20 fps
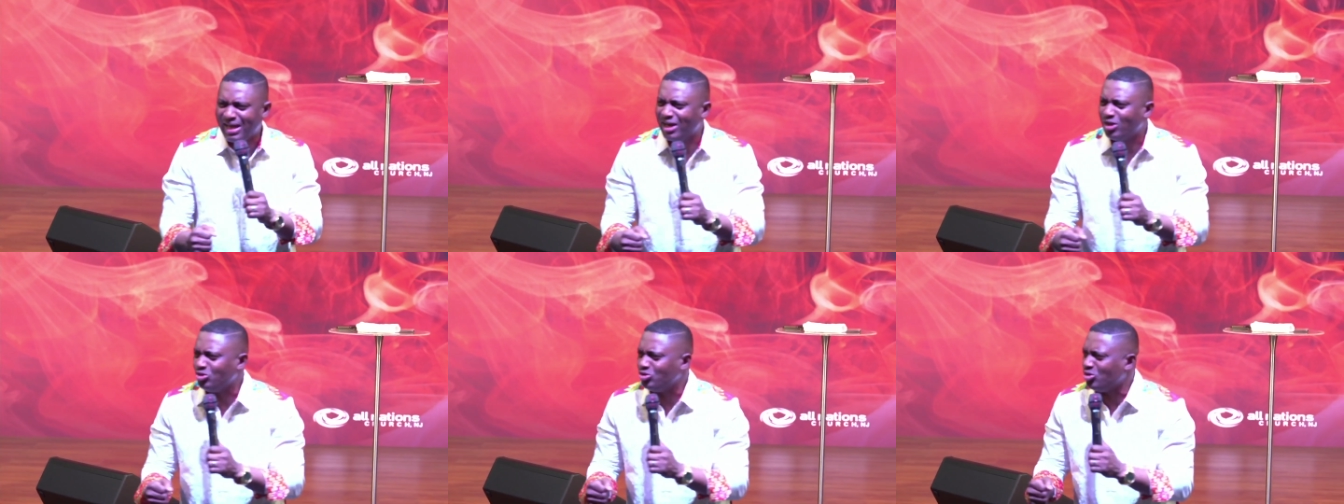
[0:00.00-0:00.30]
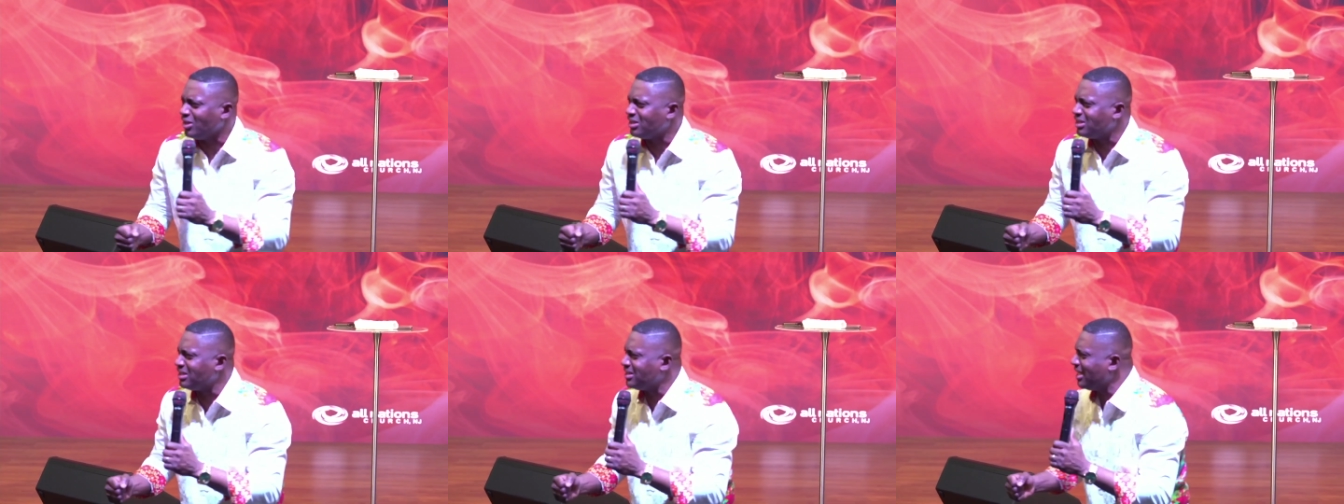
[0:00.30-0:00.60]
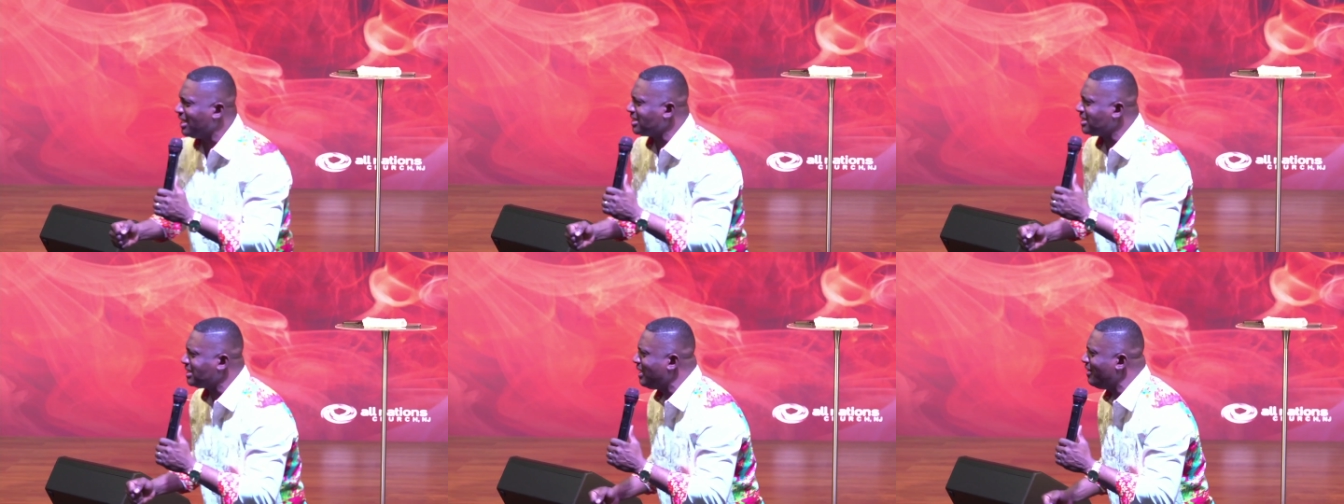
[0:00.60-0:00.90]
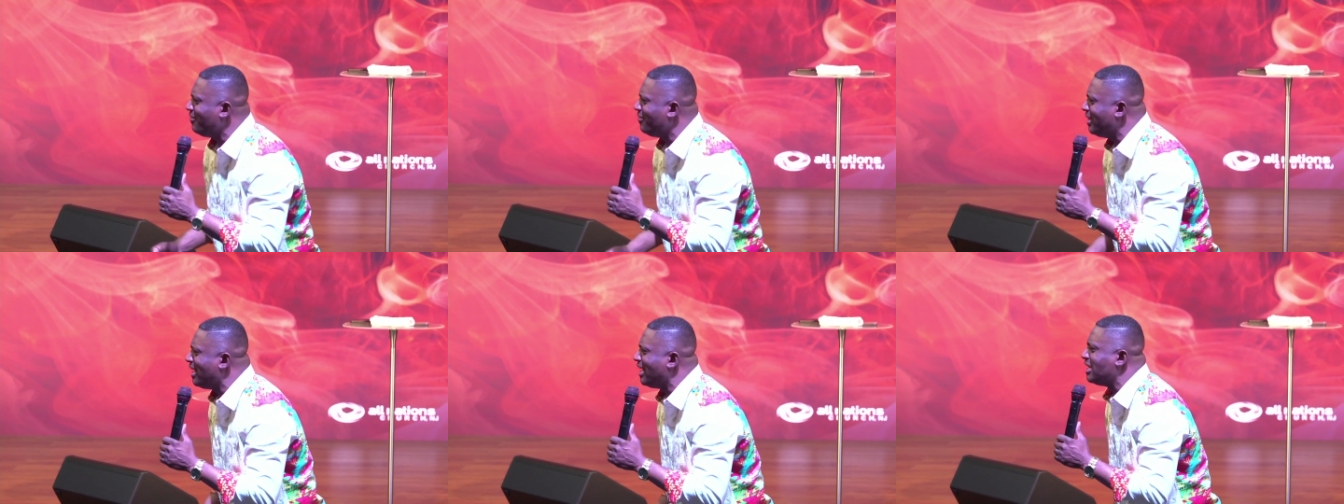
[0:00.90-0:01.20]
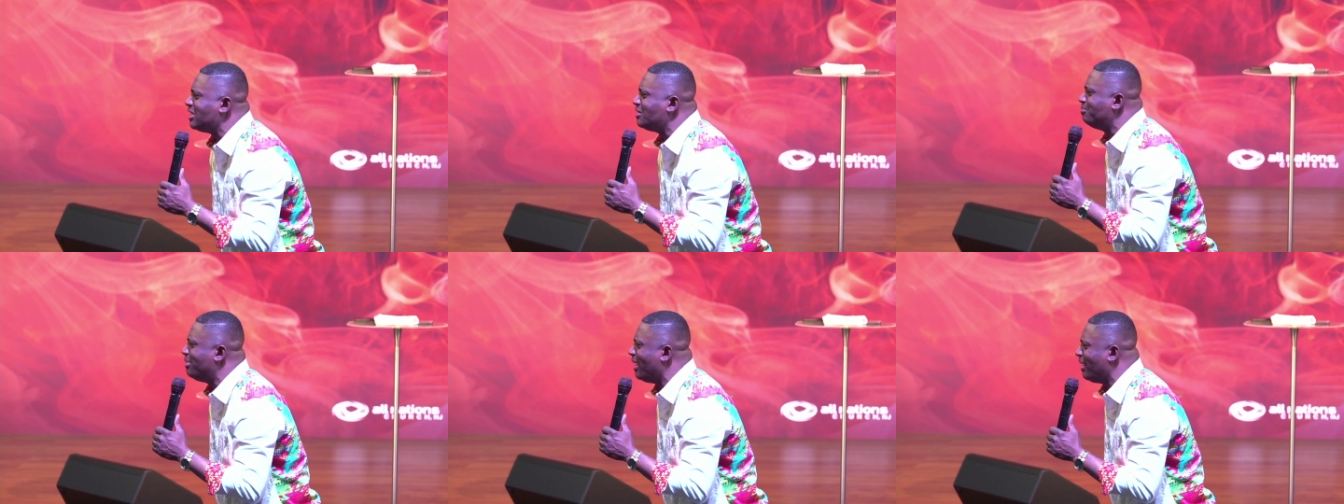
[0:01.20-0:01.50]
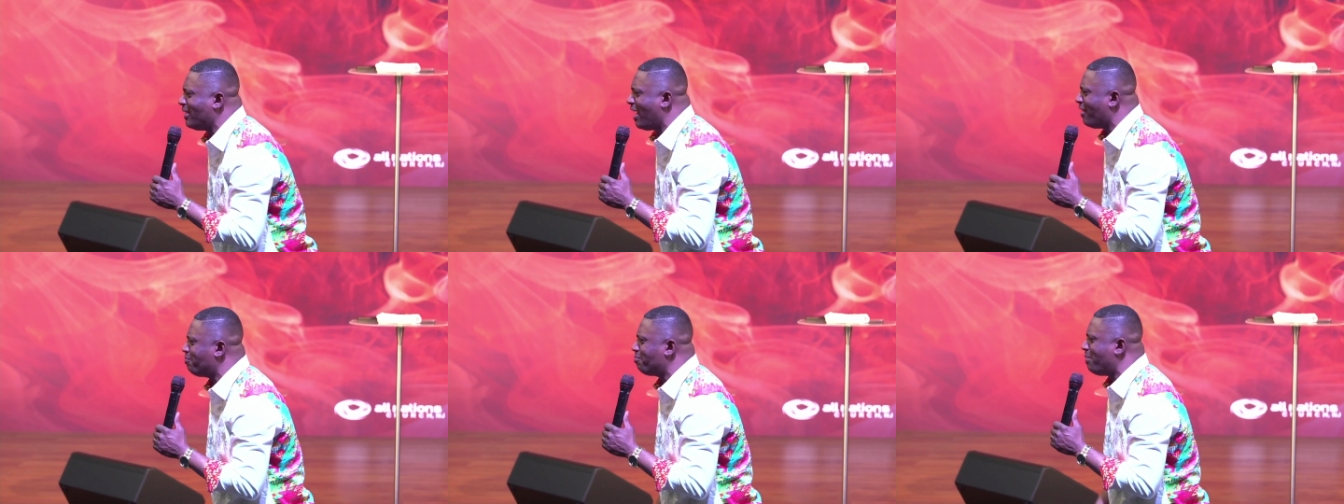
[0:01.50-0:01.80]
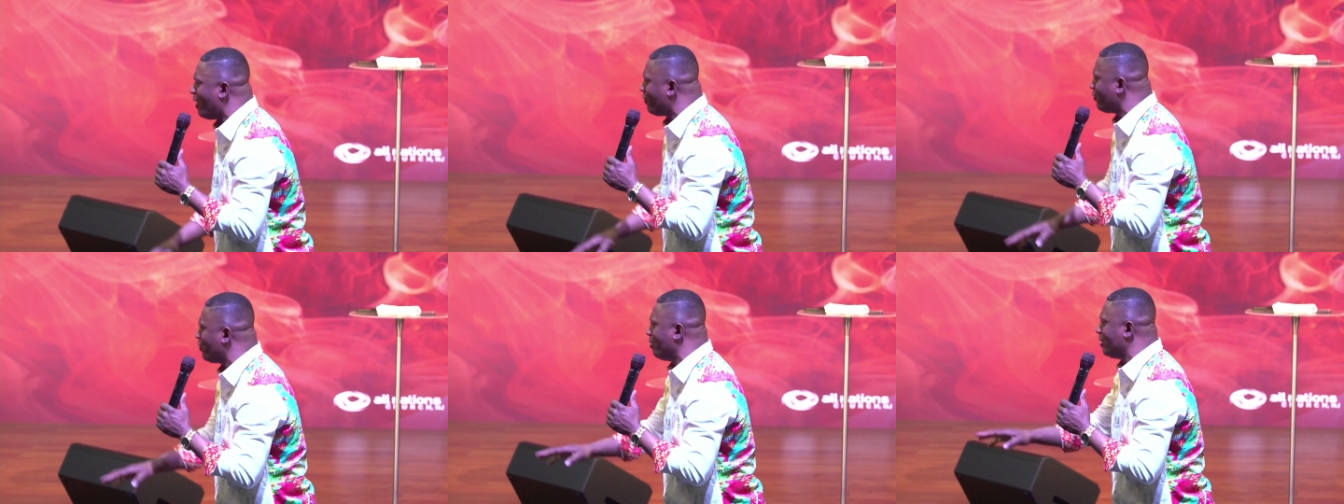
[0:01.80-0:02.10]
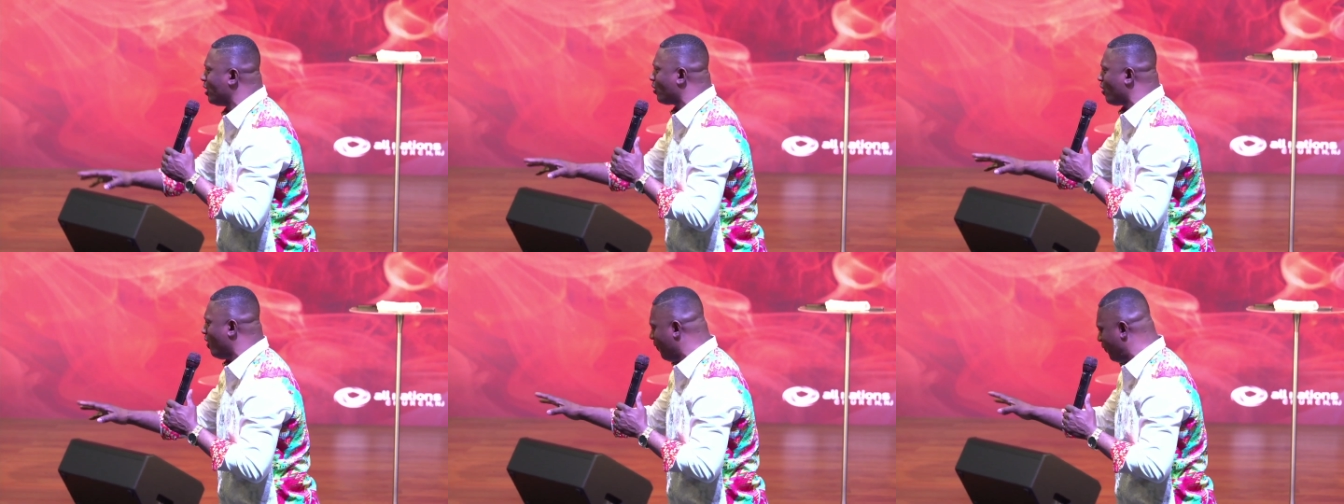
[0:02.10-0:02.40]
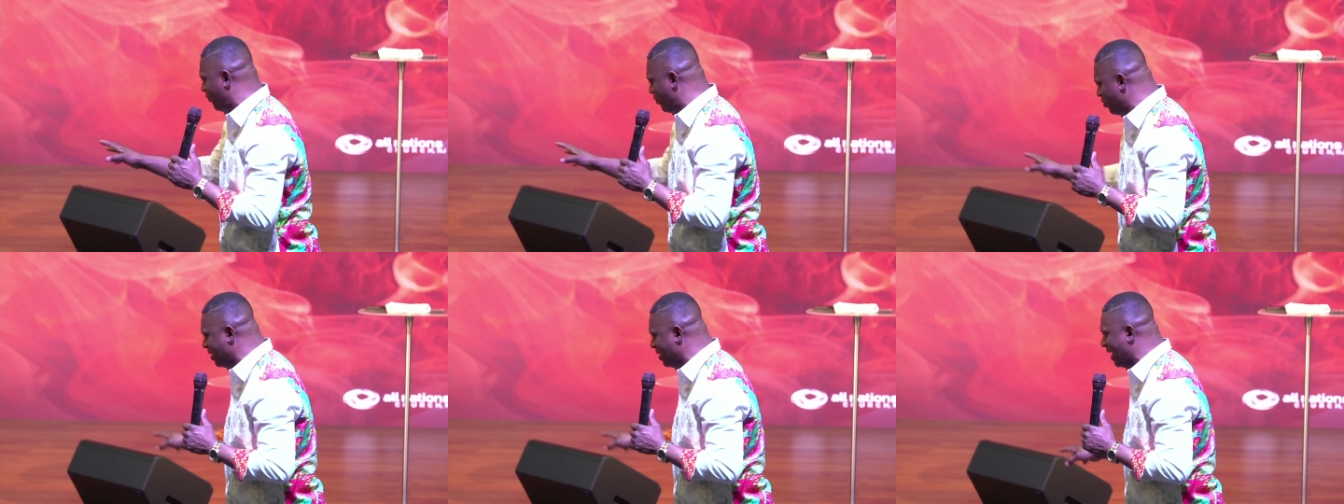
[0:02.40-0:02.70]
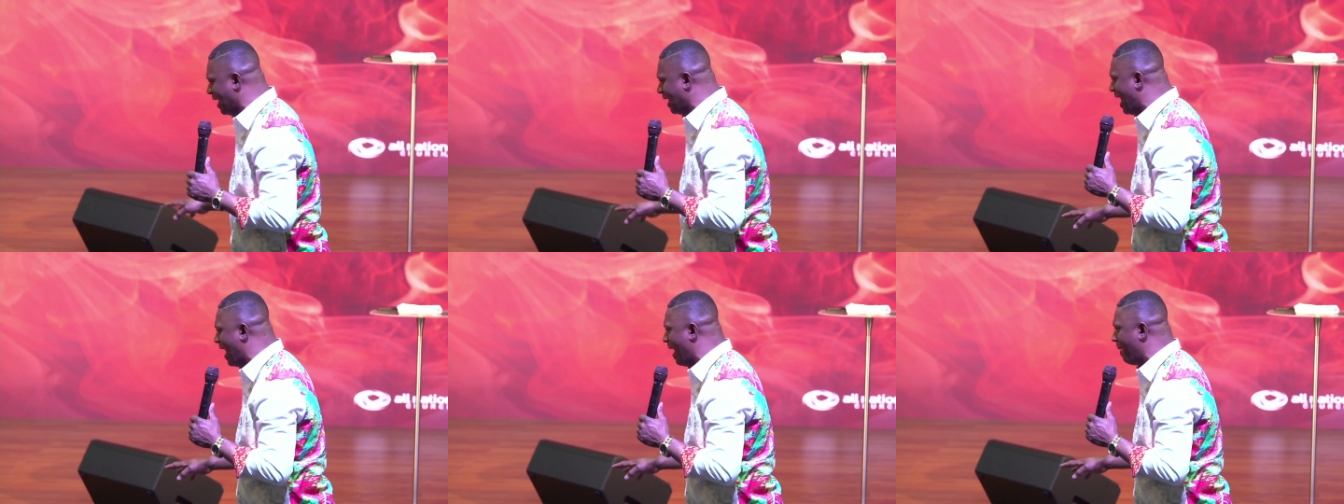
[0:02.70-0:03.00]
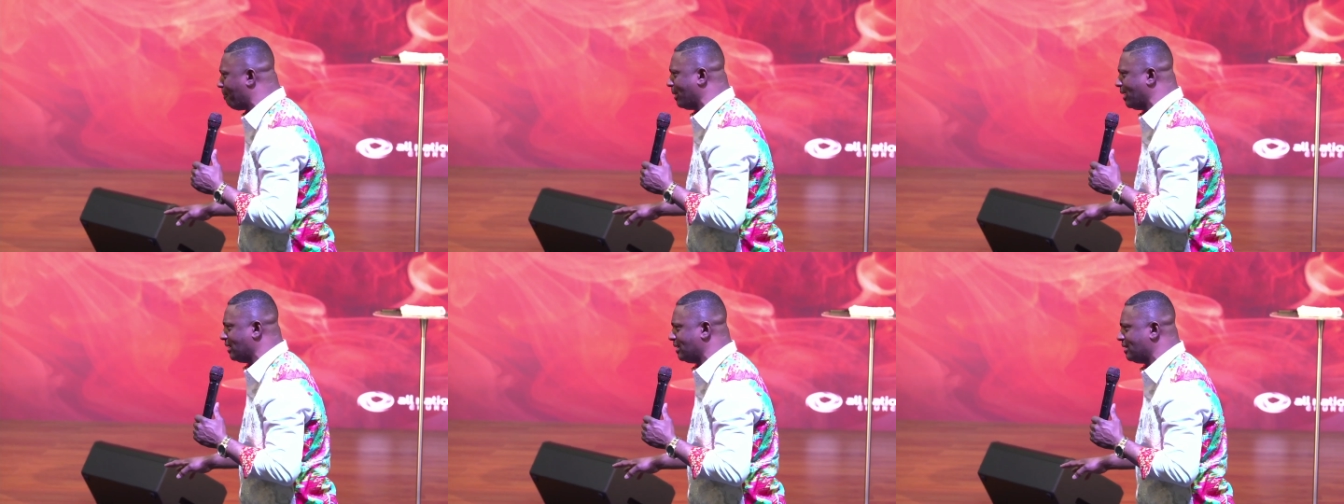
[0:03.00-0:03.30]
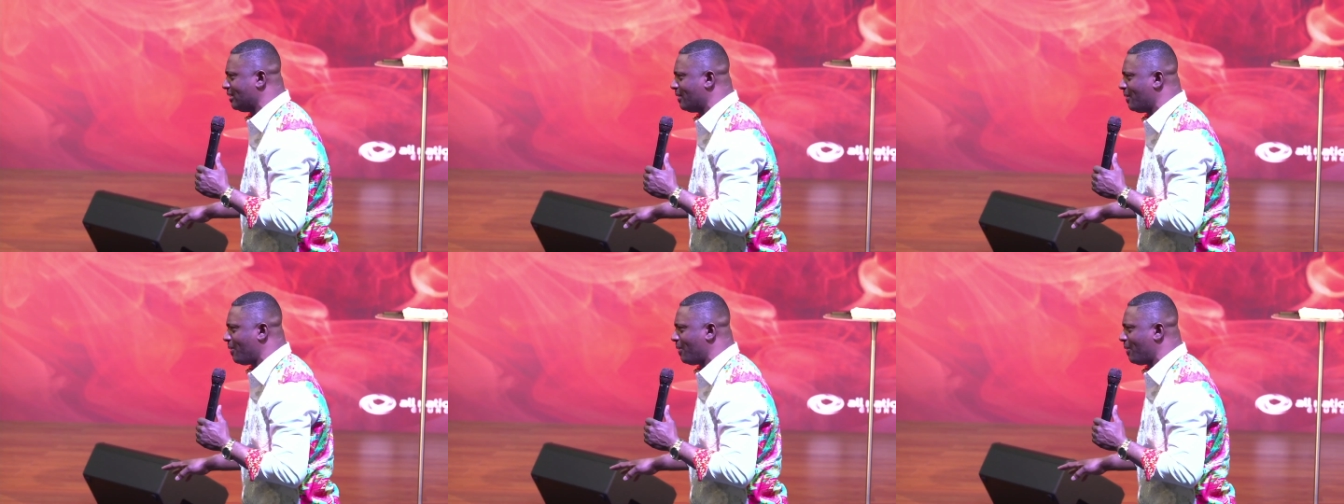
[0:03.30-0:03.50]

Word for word: and not just even his birth, apart from the confusion that happened.